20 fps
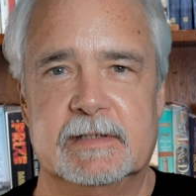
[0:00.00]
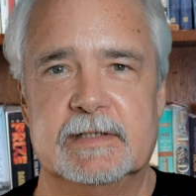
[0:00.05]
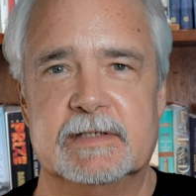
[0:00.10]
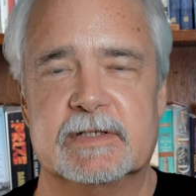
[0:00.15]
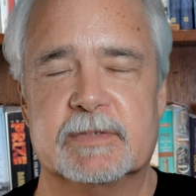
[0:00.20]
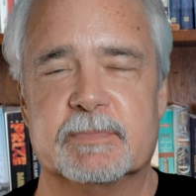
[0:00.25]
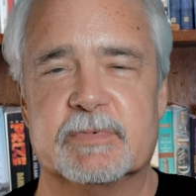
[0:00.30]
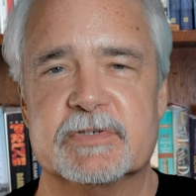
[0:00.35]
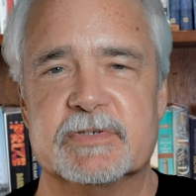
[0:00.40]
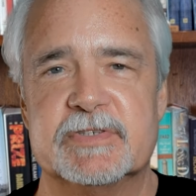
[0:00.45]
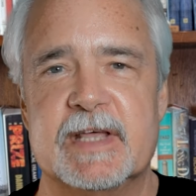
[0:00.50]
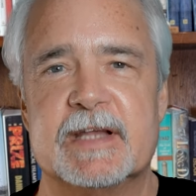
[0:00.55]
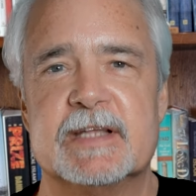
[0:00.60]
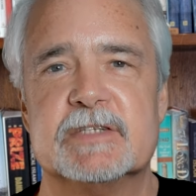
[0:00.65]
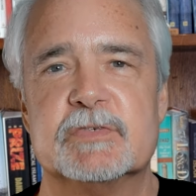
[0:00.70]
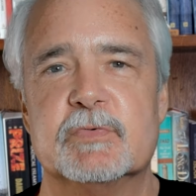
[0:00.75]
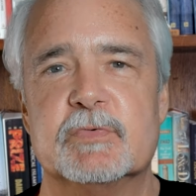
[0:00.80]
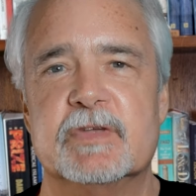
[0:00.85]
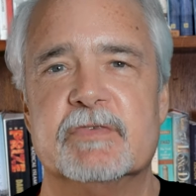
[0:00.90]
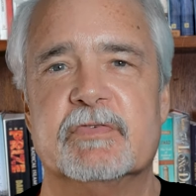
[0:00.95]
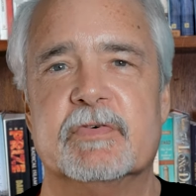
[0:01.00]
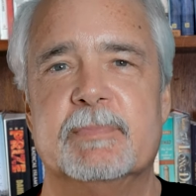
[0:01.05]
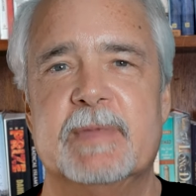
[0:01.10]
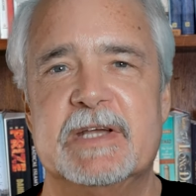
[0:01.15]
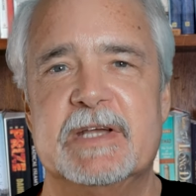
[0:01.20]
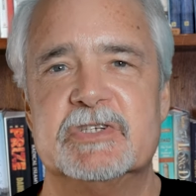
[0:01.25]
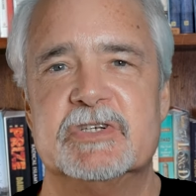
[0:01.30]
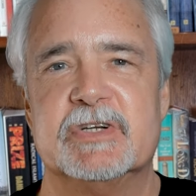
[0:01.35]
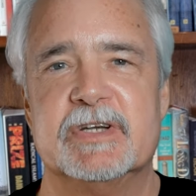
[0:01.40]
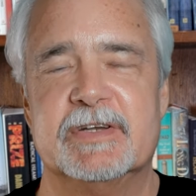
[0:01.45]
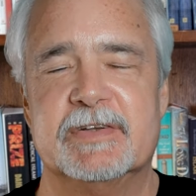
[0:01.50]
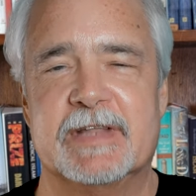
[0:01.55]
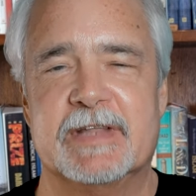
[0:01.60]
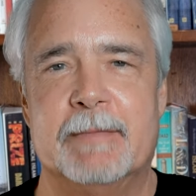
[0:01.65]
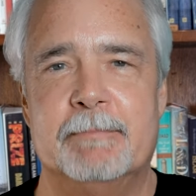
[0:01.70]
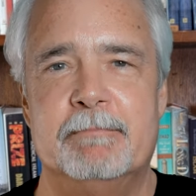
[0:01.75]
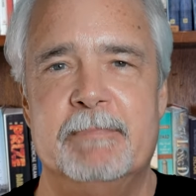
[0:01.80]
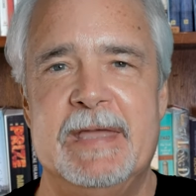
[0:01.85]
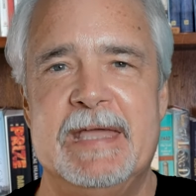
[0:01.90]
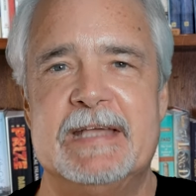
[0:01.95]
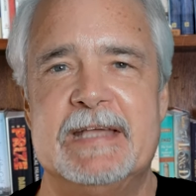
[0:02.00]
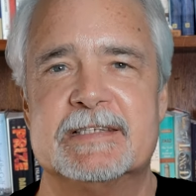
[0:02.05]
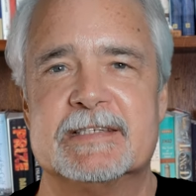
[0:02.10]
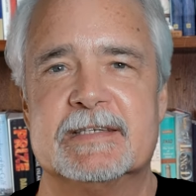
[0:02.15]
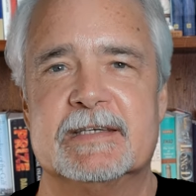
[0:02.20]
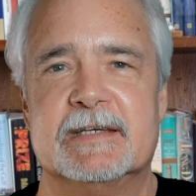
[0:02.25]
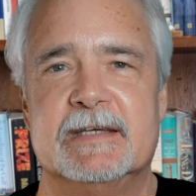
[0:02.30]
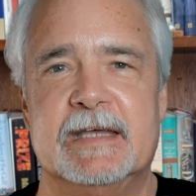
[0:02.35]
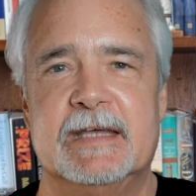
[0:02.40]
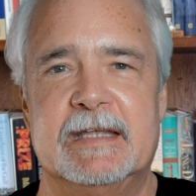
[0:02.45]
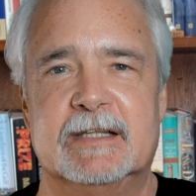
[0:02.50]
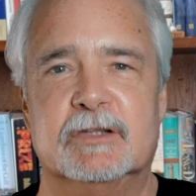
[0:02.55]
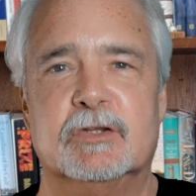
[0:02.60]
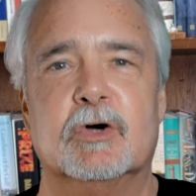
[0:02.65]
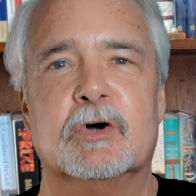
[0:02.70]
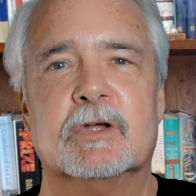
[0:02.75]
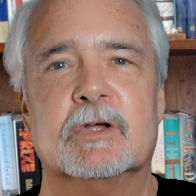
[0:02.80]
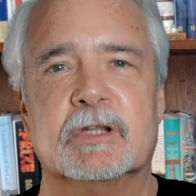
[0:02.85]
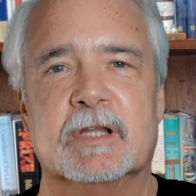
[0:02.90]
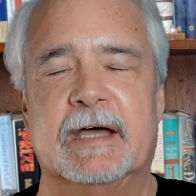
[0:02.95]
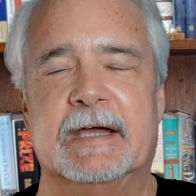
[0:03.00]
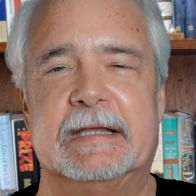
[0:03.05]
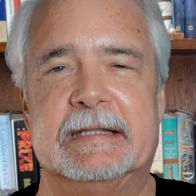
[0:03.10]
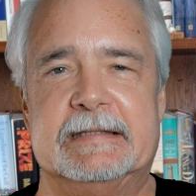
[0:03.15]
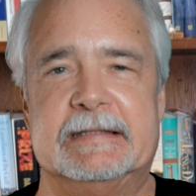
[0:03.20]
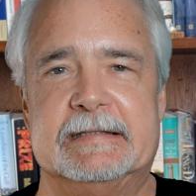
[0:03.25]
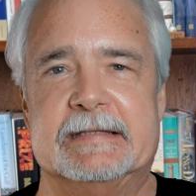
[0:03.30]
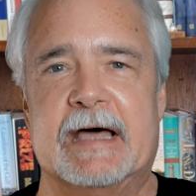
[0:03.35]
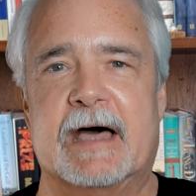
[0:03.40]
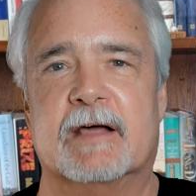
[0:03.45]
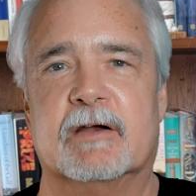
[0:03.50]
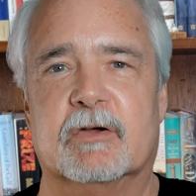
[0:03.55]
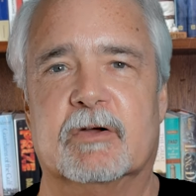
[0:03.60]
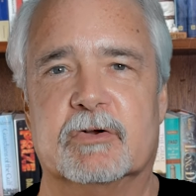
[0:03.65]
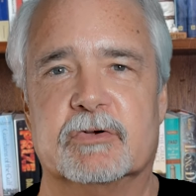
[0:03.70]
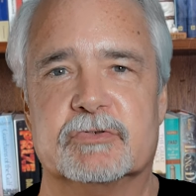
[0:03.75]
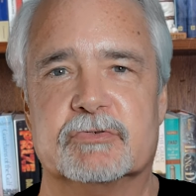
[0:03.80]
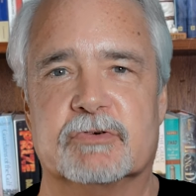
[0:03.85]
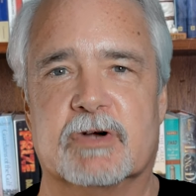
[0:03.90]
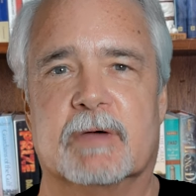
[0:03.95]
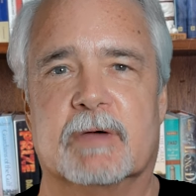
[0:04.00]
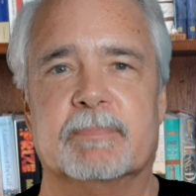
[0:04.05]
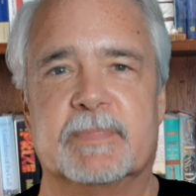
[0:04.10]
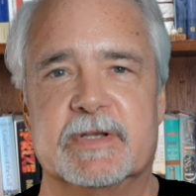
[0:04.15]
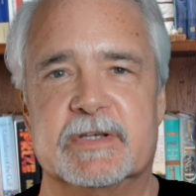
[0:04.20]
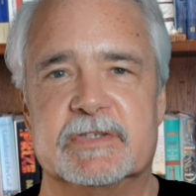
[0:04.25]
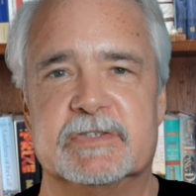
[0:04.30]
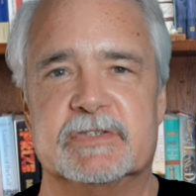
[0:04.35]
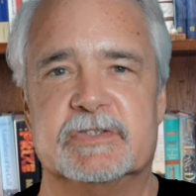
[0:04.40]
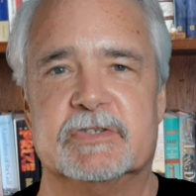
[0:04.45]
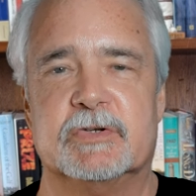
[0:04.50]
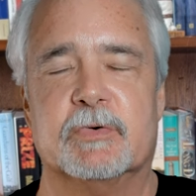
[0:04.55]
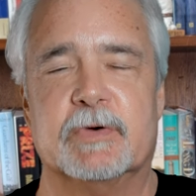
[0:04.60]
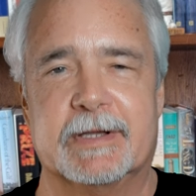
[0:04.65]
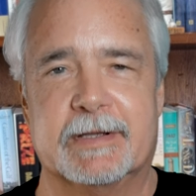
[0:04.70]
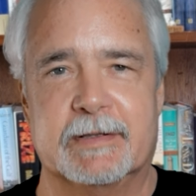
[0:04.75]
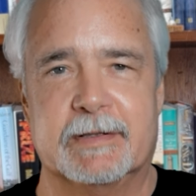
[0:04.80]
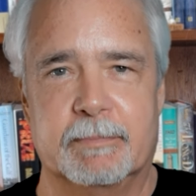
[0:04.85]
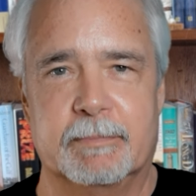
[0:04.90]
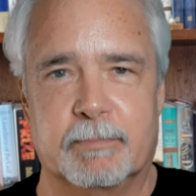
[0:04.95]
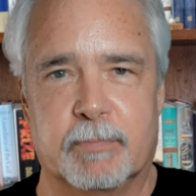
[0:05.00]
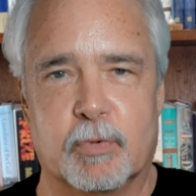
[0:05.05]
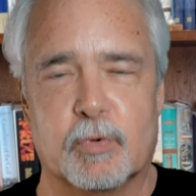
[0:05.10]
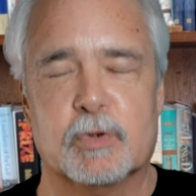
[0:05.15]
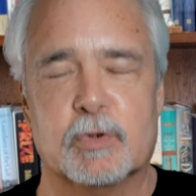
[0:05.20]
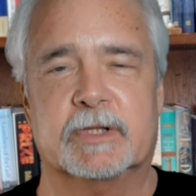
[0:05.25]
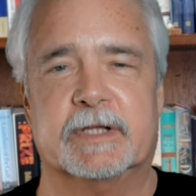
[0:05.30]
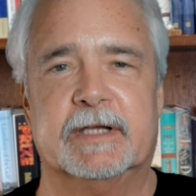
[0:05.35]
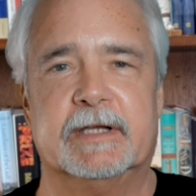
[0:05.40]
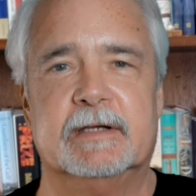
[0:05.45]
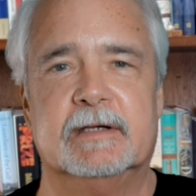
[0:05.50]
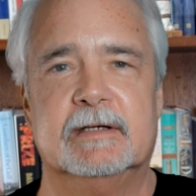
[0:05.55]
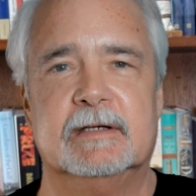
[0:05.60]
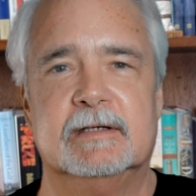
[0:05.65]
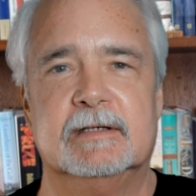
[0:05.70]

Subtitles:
to present us with information that makes it look like Donald Trump is doing poorly,